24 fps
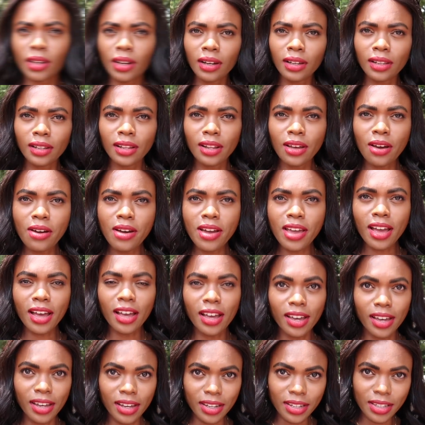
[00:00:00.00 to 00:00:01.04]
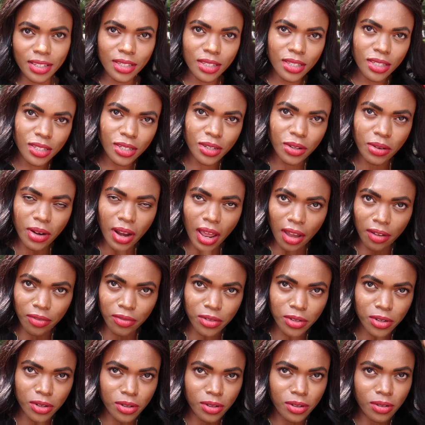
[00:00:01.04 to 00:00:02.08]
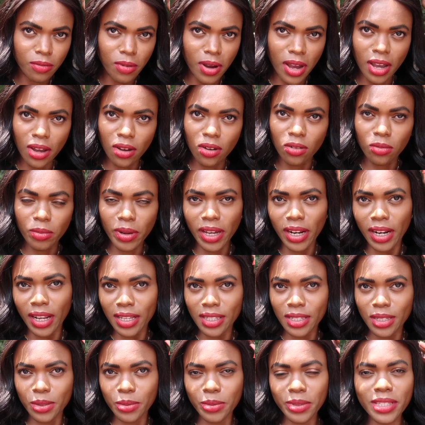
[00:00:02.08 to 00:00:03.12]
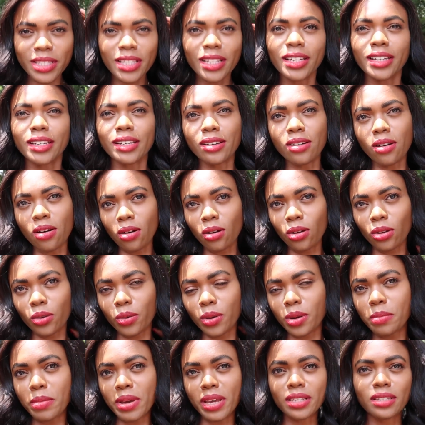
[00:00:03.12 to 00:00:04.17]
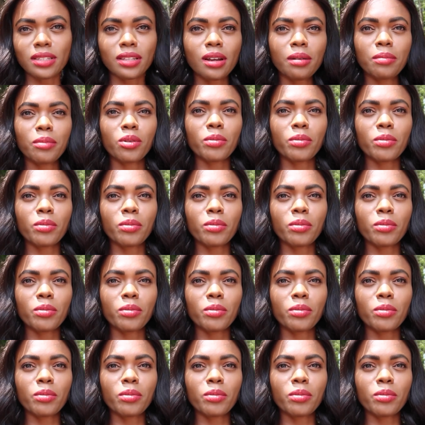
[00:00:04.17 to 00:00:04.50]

Hello guys, good afternoon. Wow, my glasses was like all the way messed up.